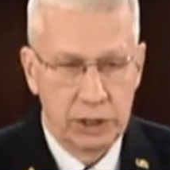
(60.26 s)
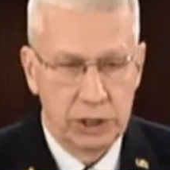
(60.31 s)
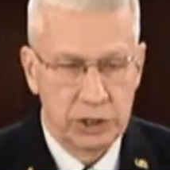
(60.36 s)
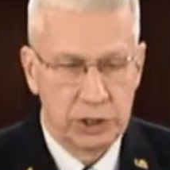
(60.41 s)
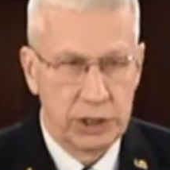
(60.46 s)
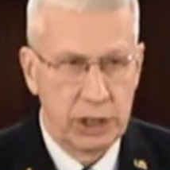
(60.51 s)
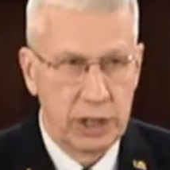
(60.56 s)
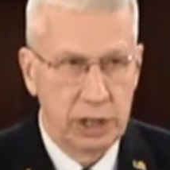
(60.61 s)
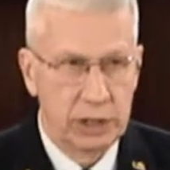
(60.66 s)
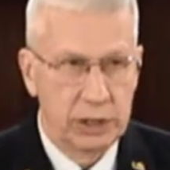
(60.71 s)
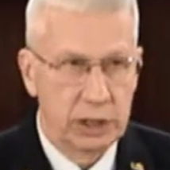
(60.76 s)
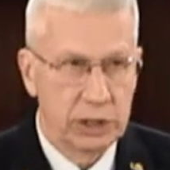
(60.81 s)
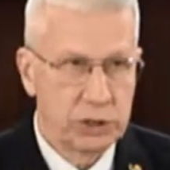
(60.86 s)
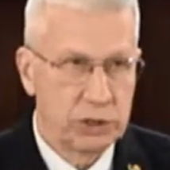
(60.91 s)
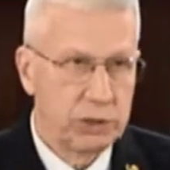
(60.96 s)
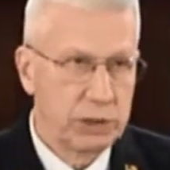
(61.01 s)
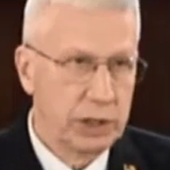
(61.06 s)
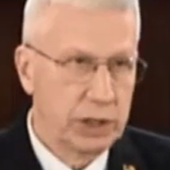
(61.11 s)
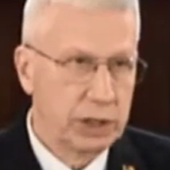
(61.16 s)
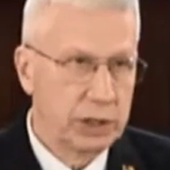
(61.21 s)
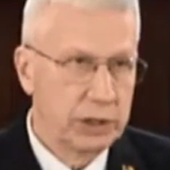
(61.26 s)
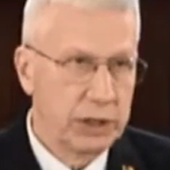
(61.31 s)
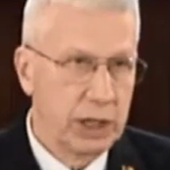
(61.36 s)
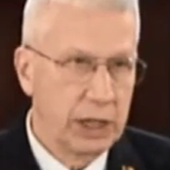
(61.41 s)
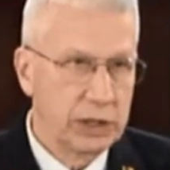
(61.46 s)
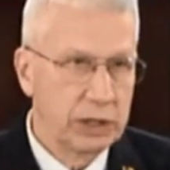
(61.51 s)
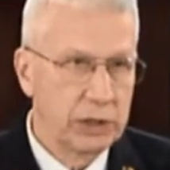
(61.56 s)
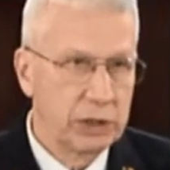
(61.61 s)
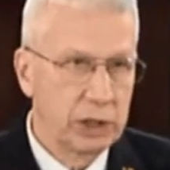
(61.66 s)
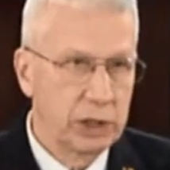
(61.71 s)
Just down yesterday at
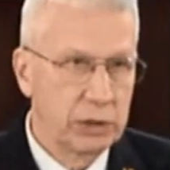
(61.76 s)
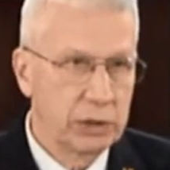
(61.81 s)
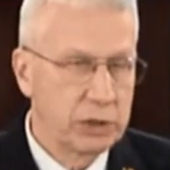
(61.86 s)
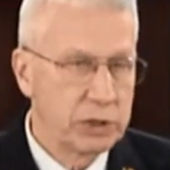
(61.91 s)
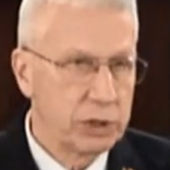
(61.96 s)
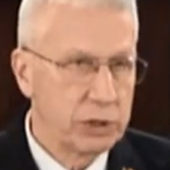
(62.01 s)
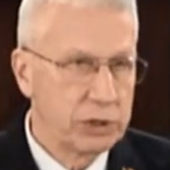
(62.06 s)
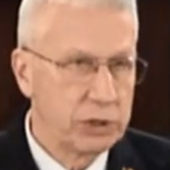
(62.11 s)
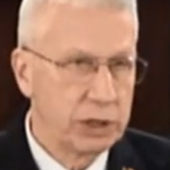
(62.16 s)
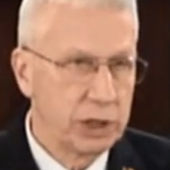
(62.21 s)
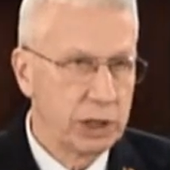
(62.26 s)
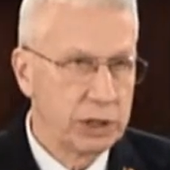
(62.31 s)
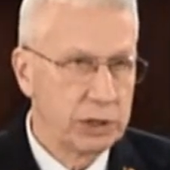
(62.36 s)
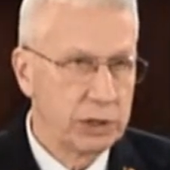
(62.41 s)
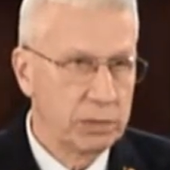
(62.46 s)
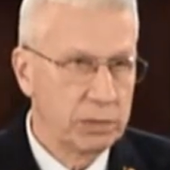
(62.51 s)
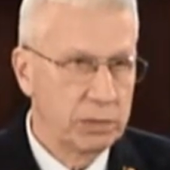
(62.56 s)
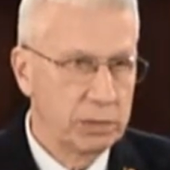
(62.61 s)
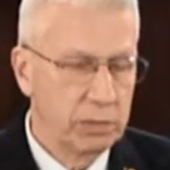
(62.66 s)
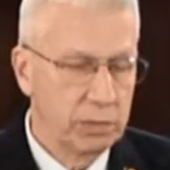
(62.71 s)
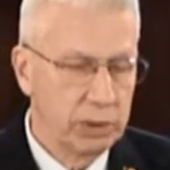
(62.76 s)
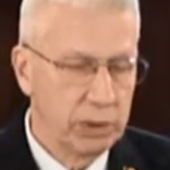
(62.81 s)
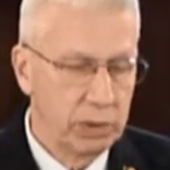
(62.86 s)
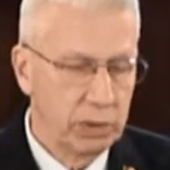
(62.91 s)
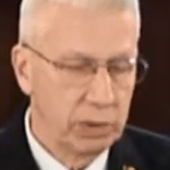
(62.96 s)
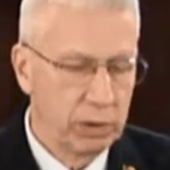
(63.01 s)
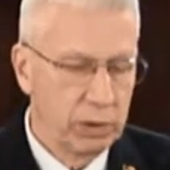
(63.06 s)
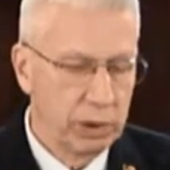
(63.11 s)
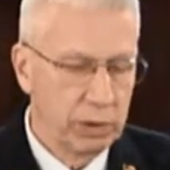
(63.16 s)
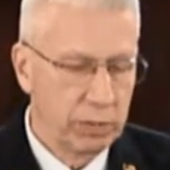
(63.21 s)
the Adjutant General Association,
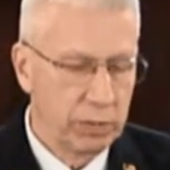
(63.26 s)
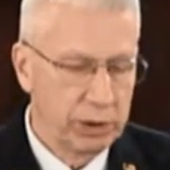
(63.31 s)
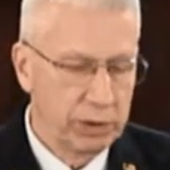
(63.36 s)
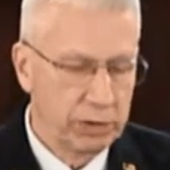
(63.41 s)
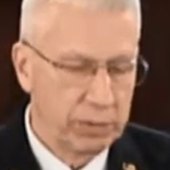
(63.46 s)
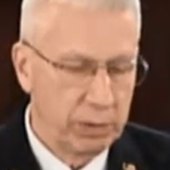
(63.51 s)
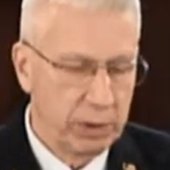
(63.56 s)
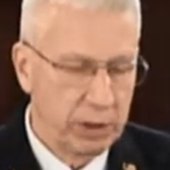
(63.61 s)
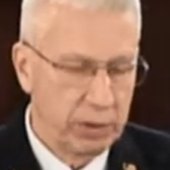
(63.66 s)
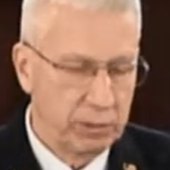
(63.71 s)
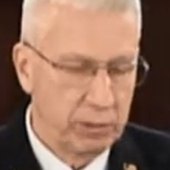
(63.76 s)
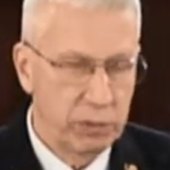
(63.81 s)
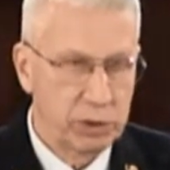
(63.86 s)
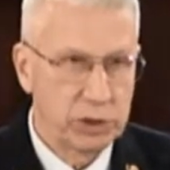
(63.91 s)
we were briefed by a